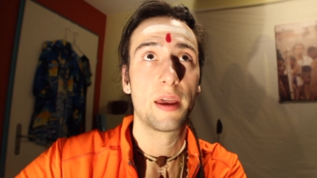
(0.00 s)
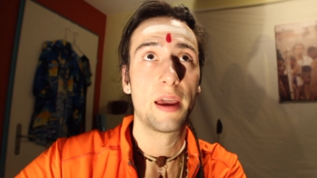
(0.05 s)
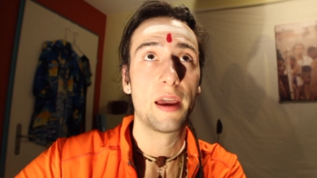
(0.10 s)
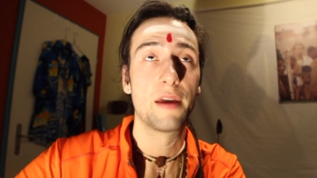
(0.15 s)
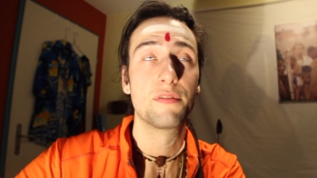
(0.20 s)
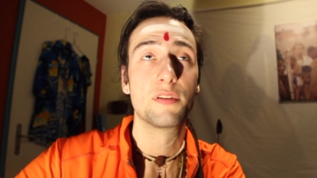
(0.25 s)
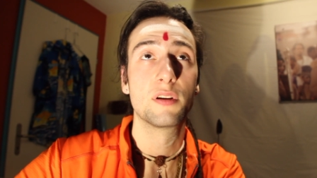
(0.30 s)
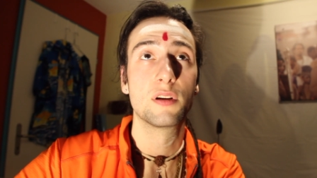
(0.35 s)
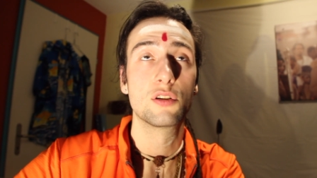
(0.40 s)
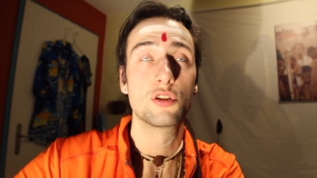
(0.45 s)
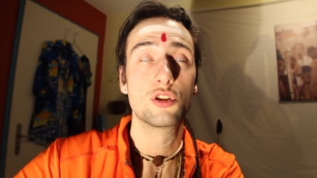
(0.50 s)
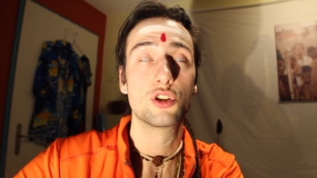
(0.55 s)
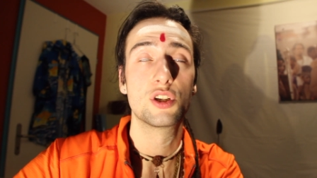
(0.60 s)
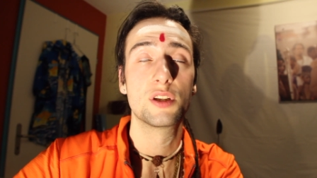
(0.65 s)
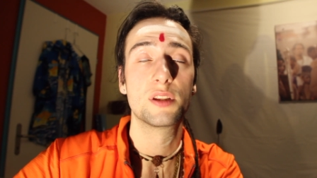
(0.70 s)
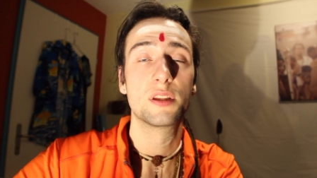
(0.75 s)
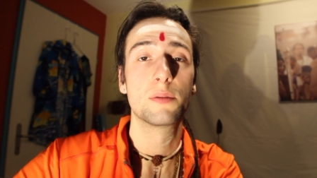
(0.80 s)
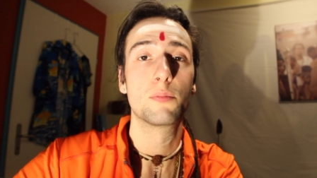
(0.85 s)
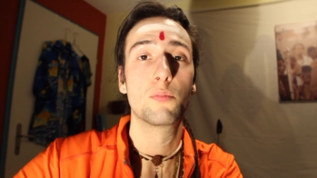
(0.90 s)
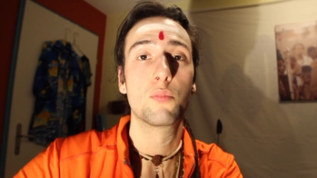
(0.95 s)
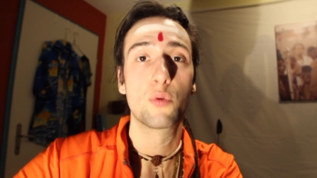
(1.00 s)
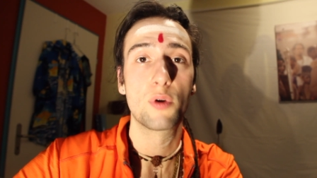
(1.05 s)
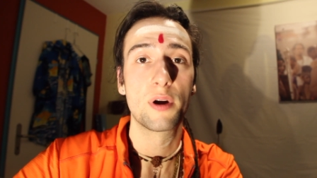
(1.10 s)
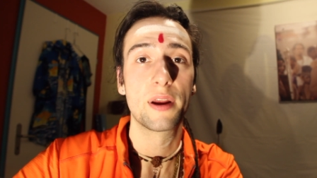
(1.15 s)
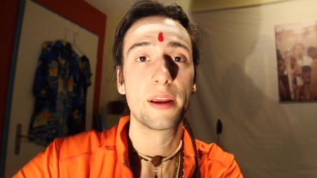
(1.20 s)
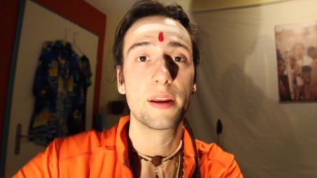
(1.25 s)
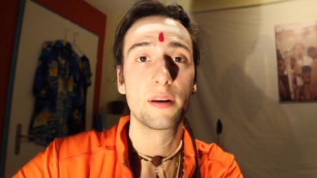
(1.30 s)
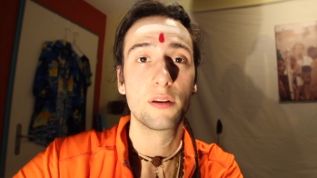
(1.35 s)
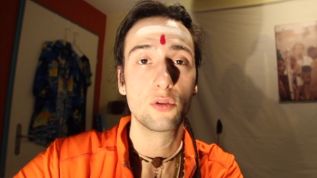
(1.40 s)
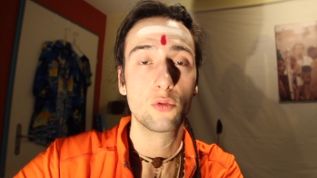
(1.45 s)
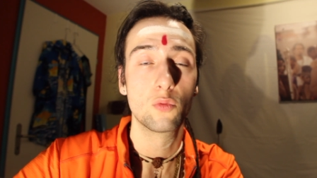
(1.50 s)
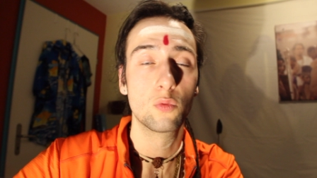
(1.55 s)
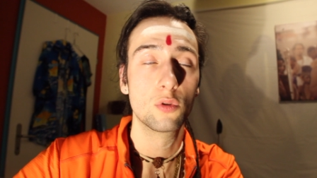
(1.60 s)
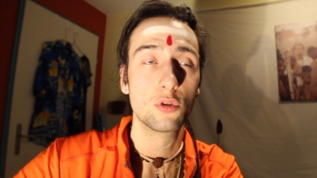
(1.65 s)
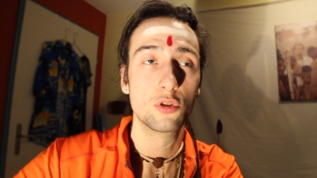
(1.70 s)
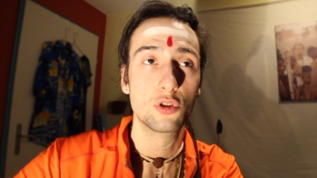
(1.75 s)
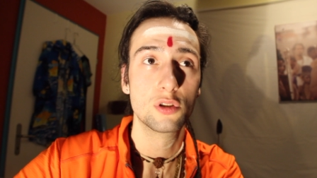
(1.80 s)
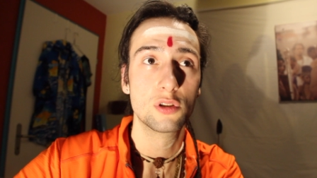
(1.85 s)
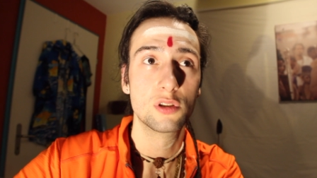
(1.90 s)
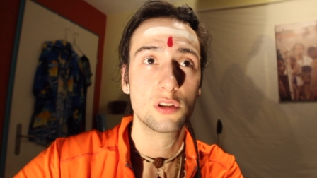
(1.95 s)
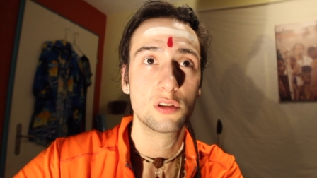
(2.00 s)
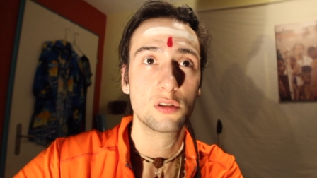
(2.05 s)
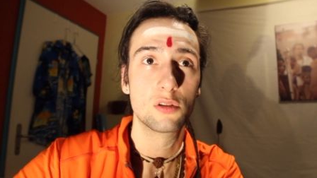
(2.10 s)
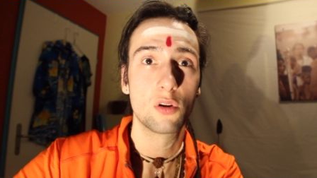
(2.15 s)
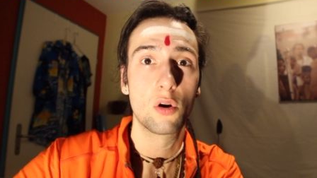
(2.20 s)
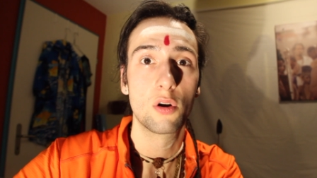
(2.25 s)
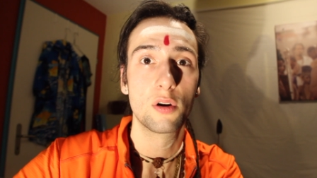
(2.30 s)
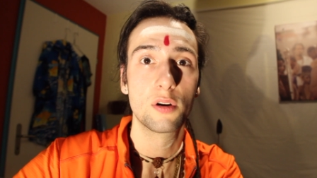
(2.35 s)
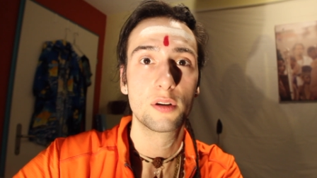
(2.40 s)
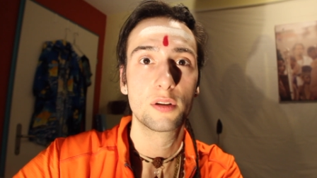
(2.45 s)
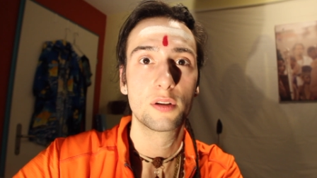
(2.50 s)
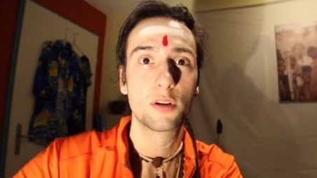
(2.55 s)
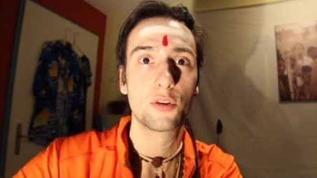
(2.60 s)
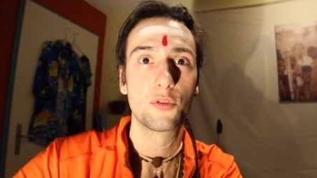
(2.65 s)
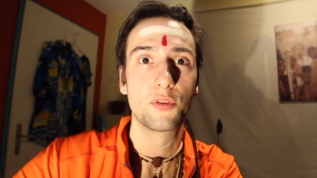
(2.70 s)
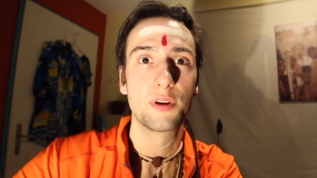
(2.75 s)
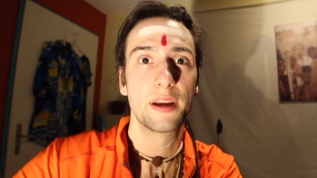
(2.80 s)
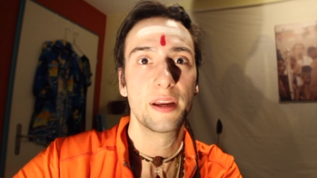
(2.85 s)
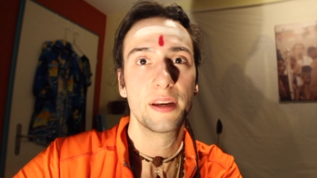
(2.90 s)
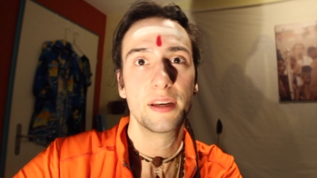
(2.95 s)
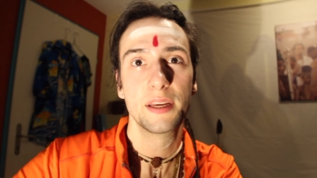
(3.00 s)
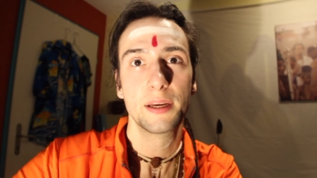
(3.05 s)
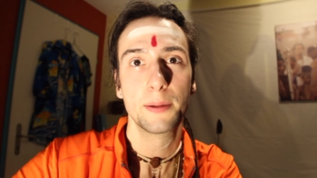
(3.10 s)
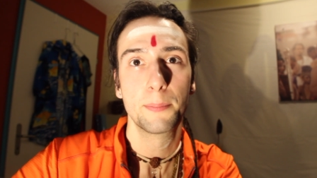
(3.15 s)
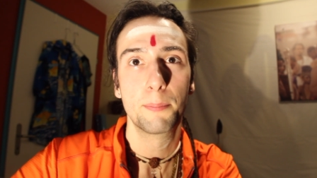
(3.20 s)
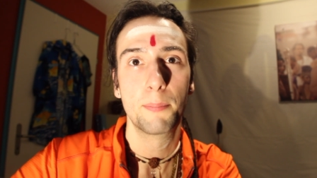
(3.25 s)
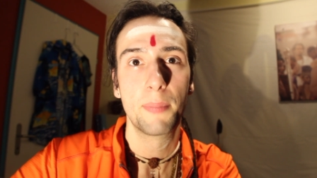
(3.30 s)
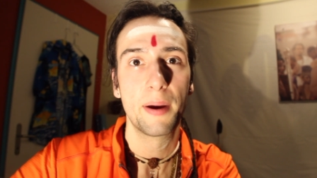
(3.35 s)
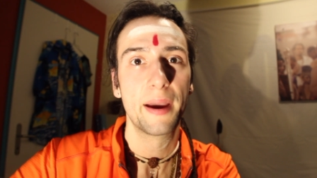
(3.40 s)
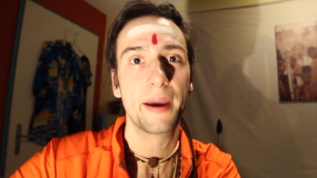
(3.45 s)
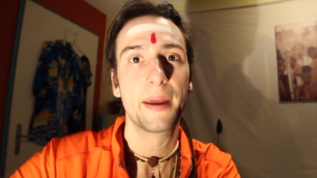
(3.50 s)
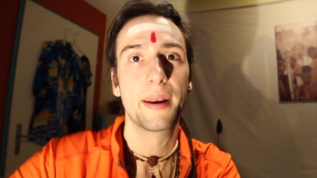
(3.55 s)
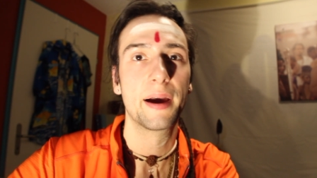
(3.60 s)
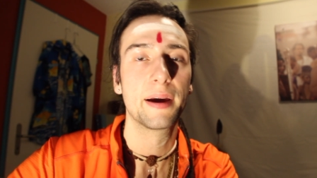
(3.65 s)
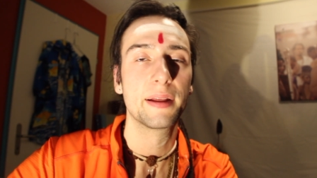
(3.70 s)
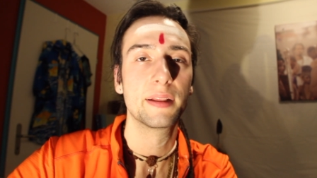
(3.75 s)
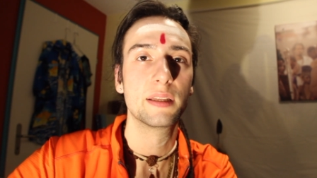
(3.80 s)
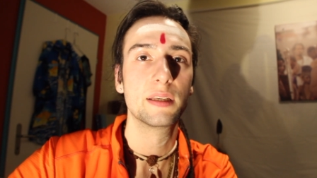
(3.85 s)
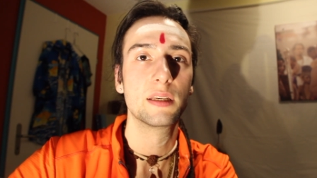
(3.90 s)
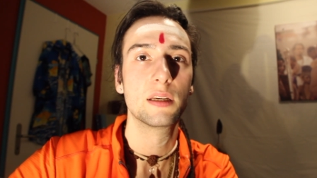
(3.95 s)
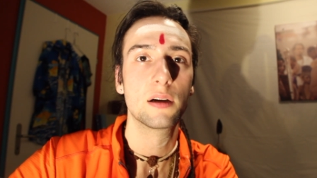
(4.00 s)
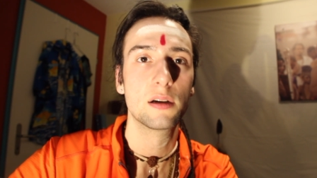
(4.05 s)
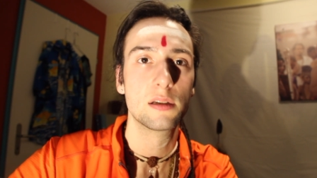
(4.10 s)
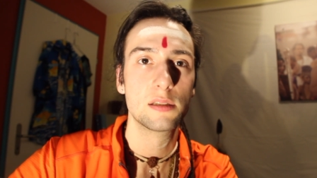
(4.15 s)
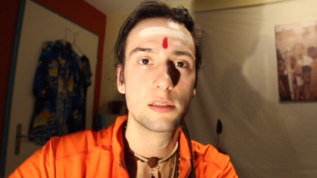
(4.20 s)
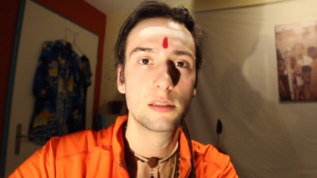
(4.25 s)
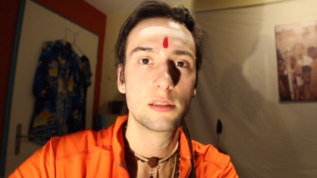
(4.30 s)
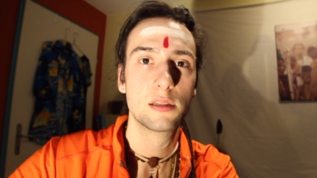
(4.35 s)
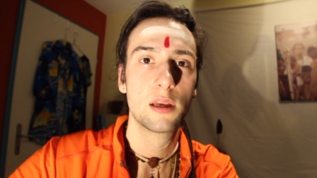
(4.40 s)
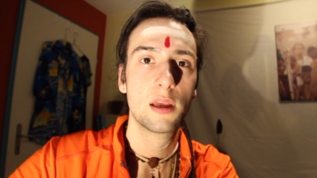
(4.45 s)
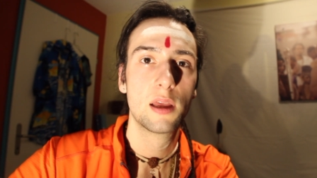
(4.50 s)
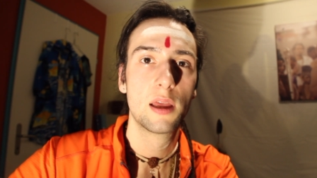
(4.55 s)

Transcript: having a shitty brain you will just start creating bad ideas